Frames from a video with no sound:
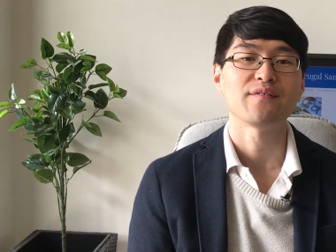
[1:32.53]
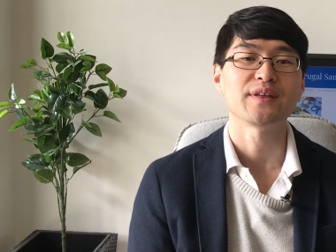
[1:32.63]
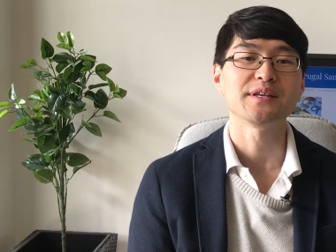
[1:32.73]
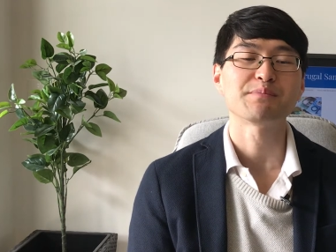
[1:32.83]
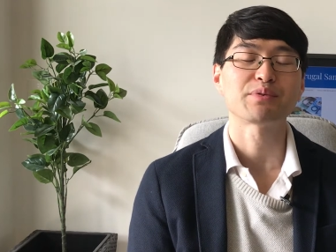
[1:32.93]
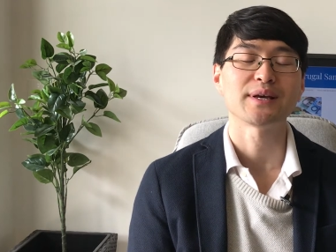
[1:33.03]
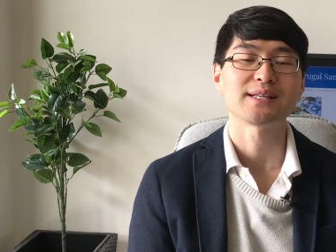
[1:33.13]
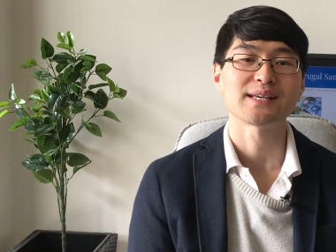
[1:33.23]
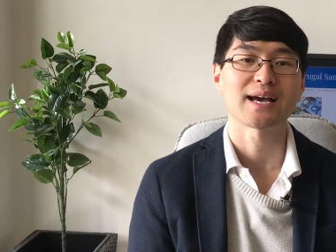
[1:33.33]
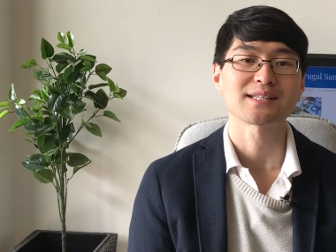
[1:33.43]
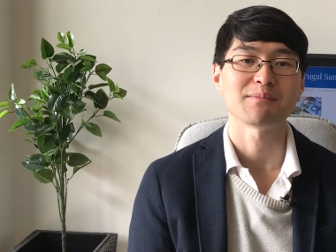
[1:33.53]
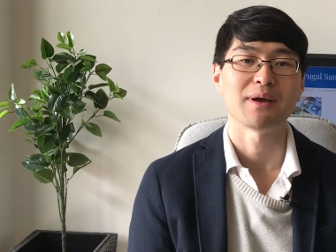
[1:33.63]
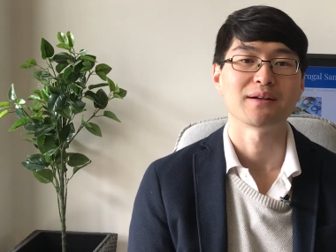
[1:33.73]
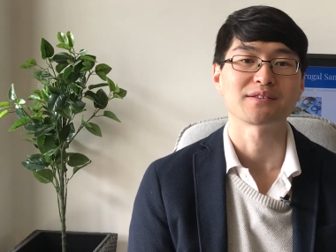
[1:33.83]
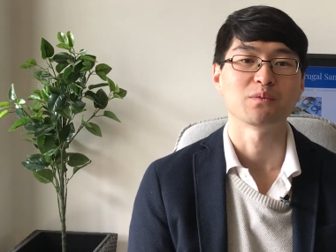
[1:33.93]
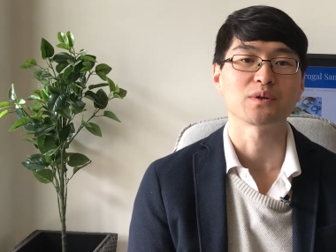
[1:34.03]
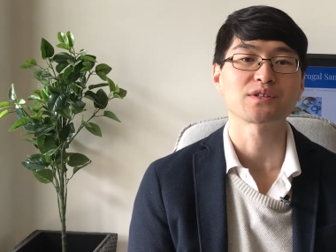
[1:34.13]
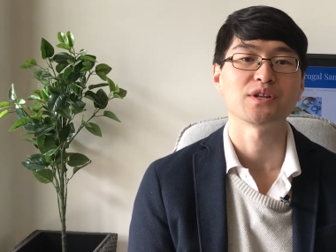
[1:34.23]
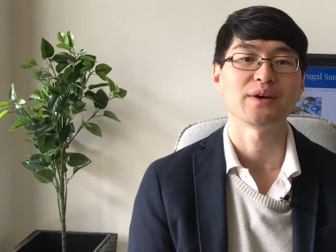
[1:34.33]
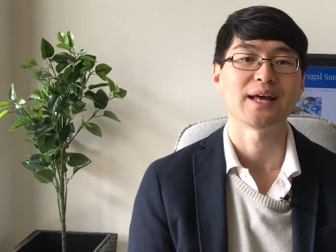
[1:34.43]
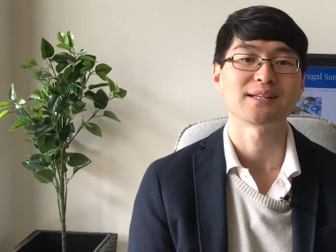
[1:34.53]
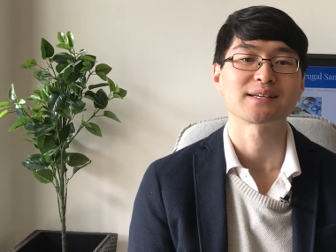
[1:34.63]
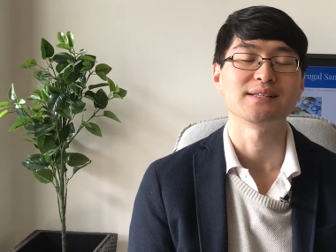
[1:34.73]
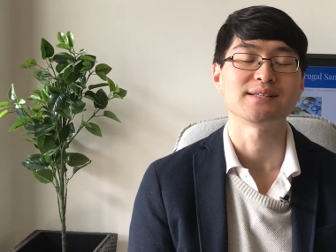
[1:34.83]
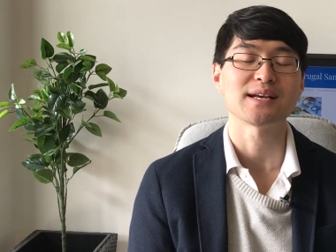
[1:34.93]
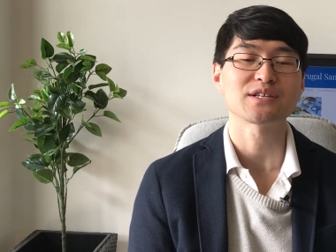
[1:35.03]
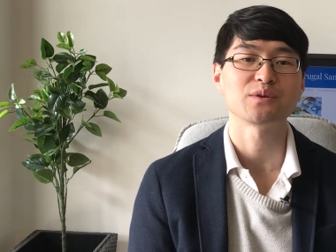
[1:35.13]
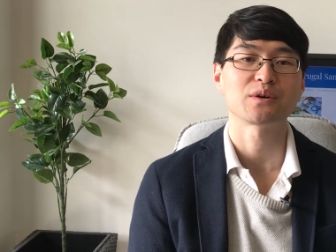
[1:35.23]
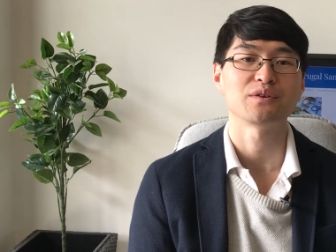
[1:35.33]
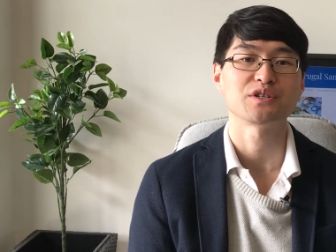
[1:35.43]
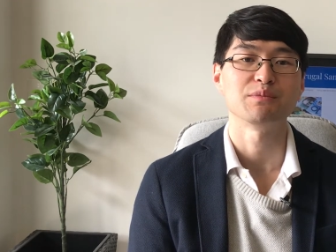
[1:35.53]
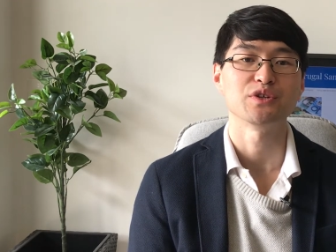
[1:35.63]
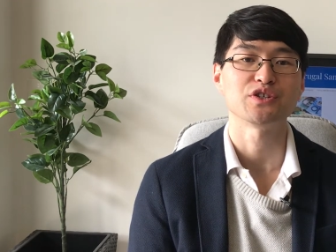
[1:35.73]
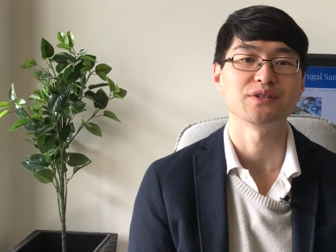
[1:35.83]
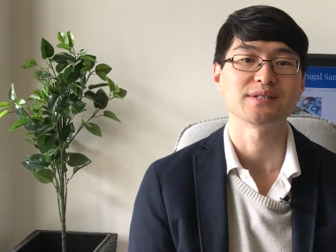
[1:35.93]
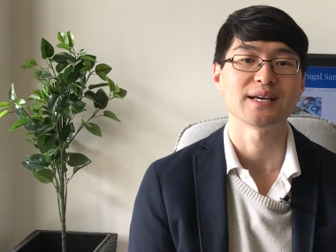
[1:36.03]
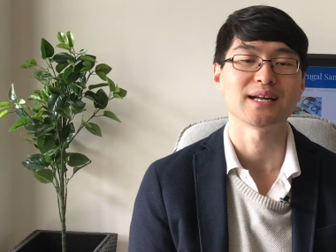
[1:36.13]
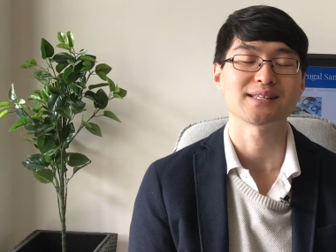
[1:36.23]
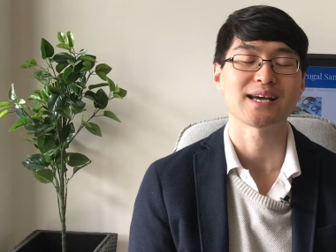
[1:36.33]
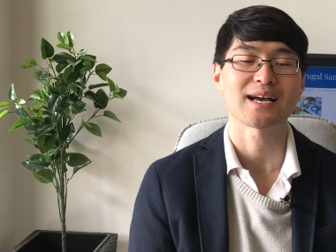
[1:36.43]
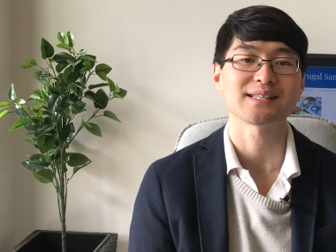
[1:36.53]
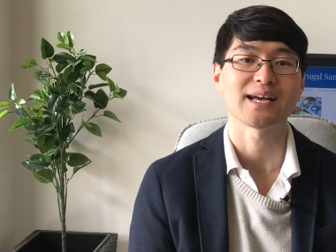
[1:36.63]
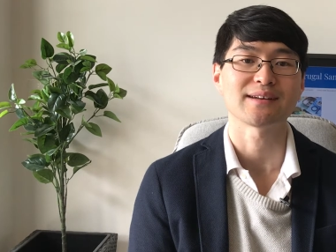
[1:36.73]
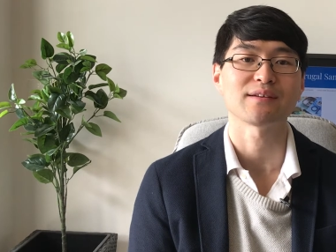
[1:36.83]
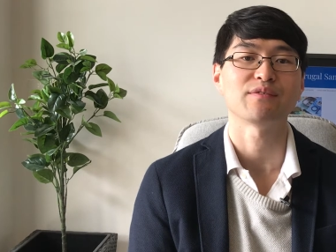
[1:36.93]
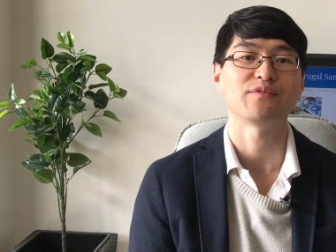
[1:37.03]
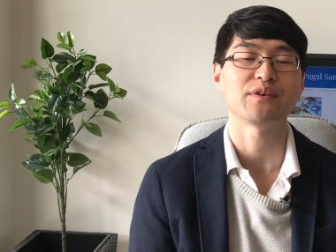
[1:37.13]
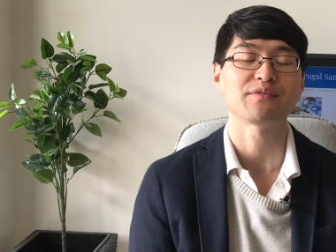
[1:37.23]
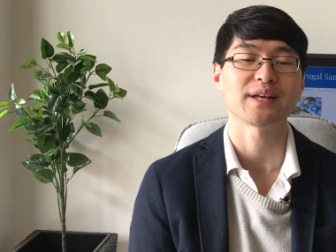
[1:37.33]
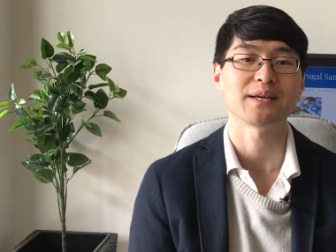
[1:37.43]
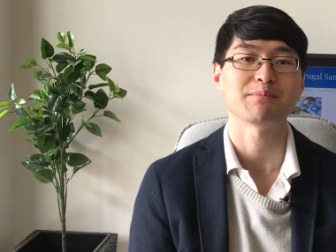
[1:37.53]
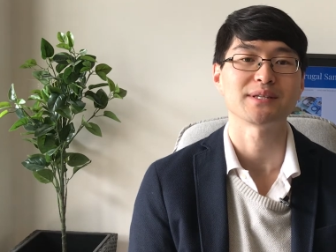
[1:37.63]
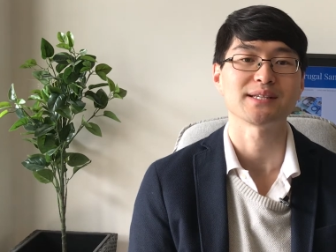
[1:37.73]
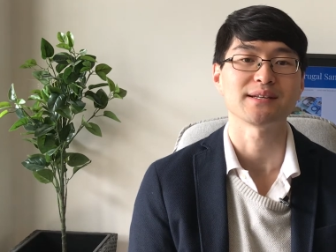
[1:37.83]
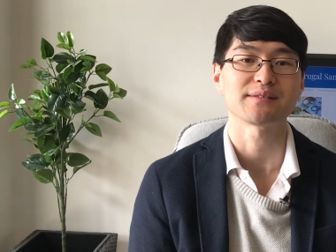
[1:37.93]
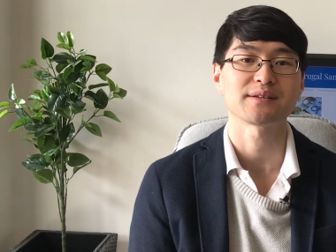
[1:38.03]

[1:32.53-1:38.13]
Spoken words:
These pre-tax amounts are what's known as concessional contributions and are taxed at 15%.